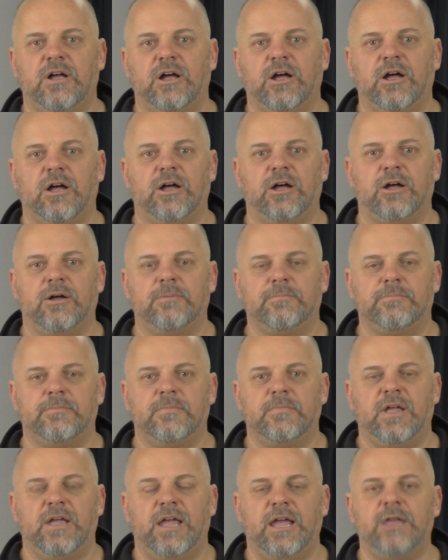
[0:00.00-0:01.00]

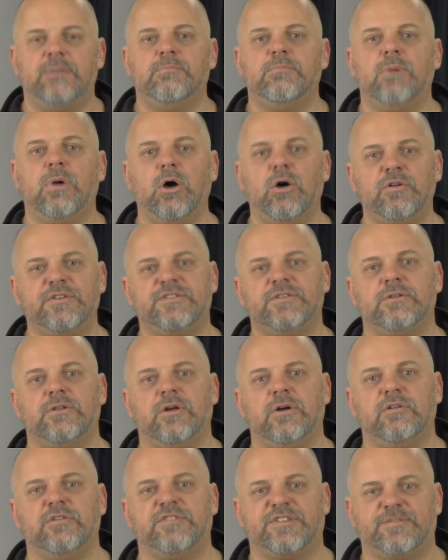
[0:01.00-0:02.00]
And most of
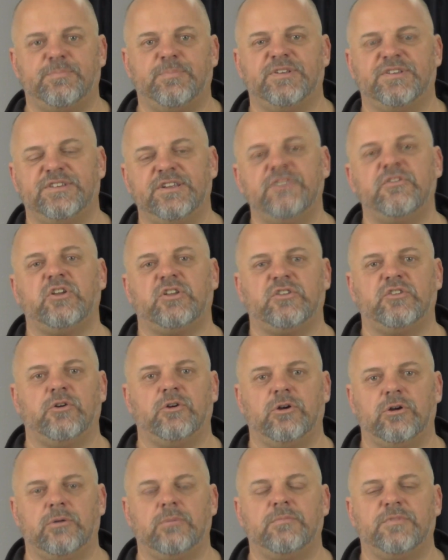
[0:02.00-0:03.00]
those specific
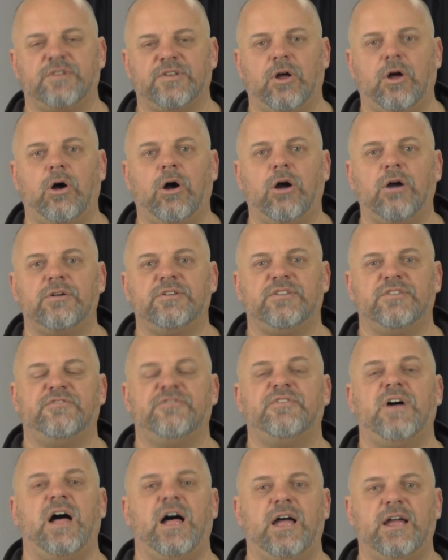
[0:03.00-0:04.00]
terms are
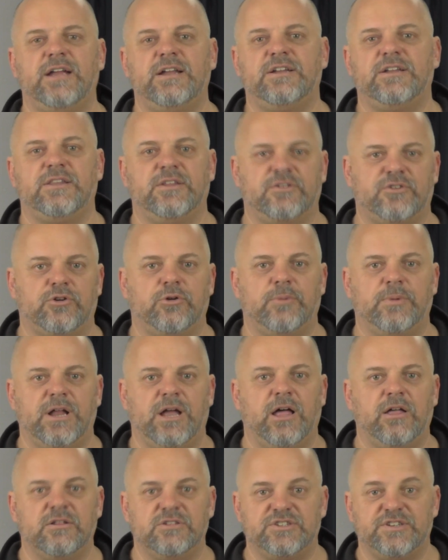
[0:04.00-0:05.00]
defined in the
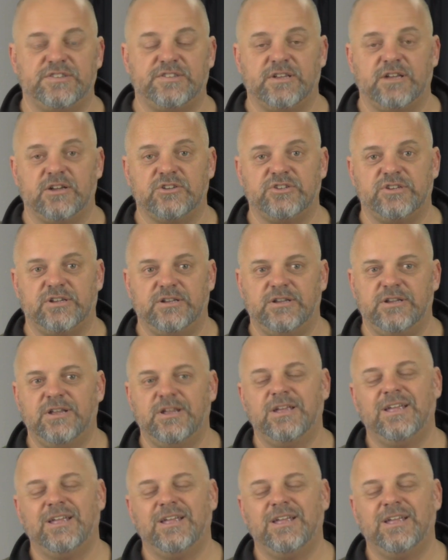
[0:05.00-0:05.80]
terminology section.